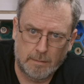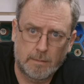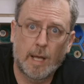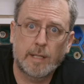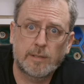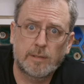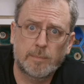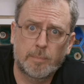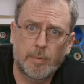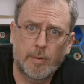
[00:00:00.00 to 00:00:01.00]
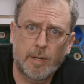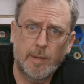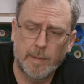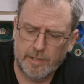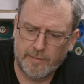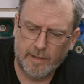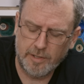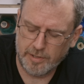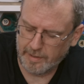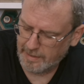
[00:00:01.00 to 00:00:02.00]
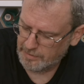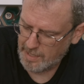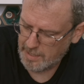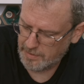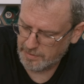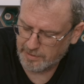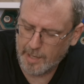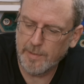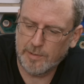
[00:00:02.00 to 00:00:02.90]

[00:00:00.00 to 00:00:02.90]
That's pretty much functionally exactly the same